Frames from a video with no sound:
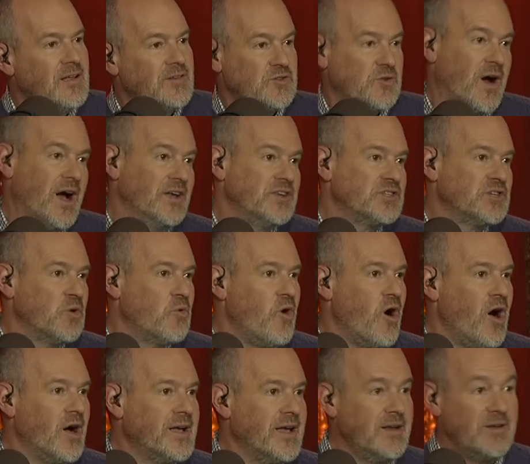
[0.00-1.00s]
tries to
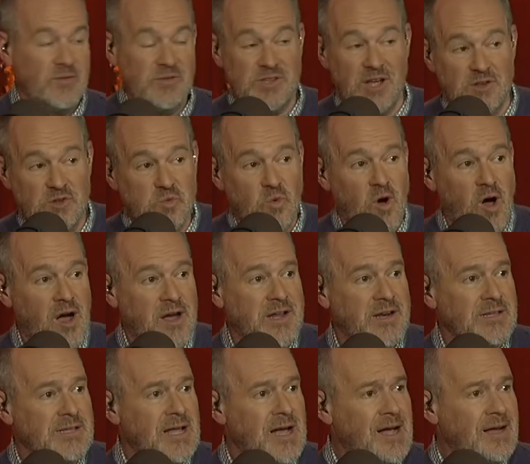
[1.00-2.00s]
walk it, does walk
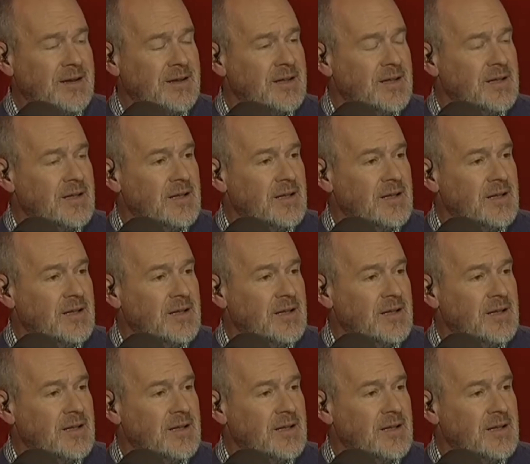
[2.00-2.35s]
it a lot?